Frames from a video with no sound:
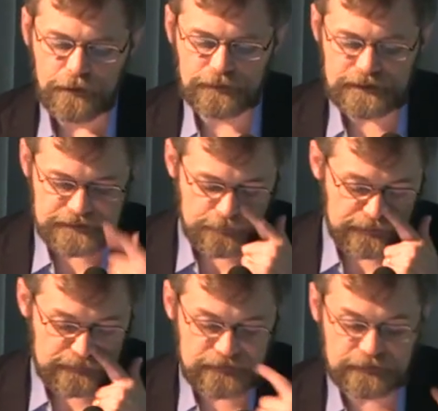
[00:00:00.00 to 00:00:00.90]
what the
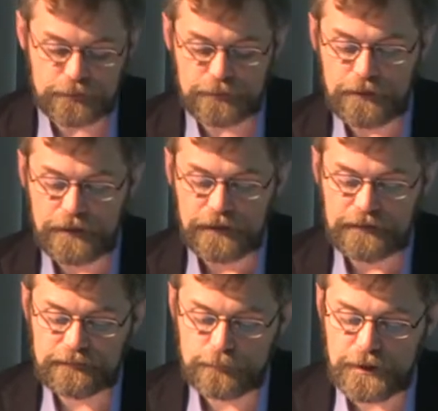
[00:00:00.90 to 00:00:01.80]
chimpanzees do
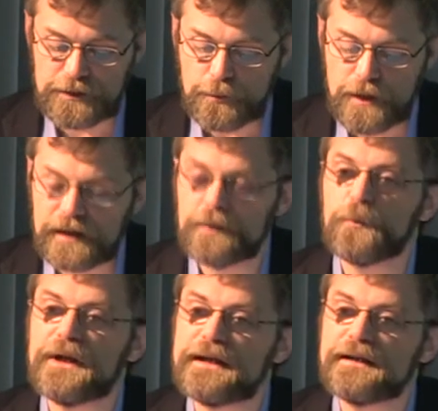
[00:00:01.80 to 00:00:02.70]
is when you are
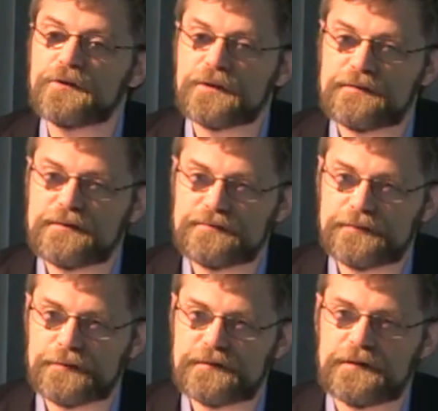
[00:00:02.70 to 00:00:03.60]
unwilling to give the
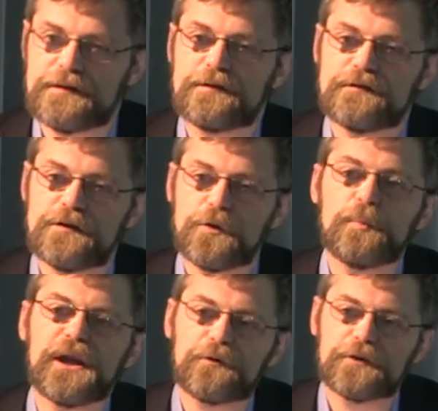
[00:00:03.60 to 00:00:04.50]
food, say there is no
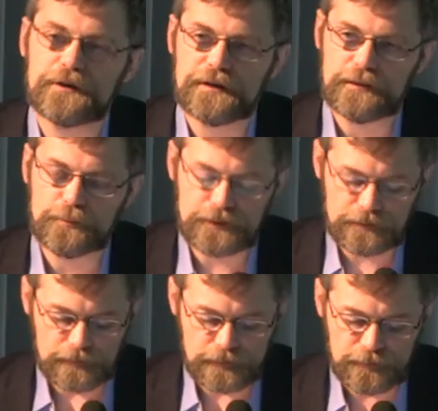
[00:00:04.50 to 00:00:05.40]
barrier that would
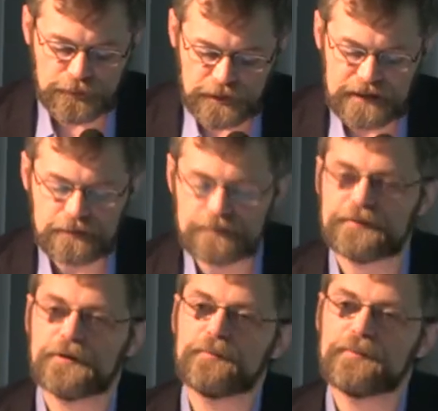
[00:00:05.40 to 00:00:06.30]
prevent you
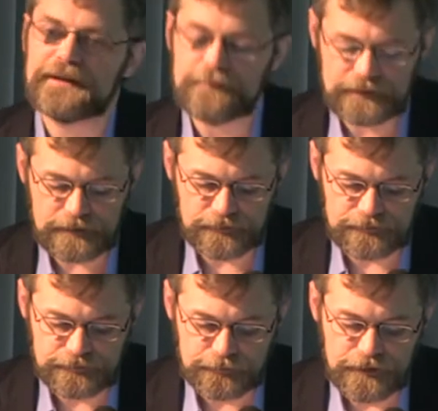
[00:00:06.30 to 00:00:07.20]
from giving them
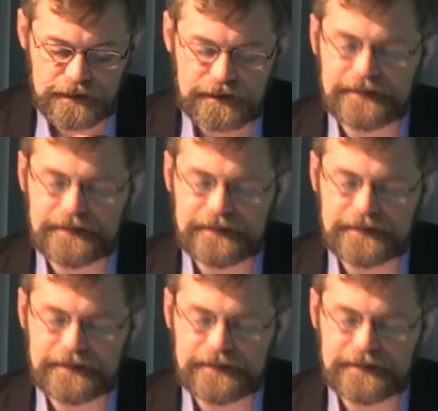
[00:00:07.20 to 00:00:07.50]
the food,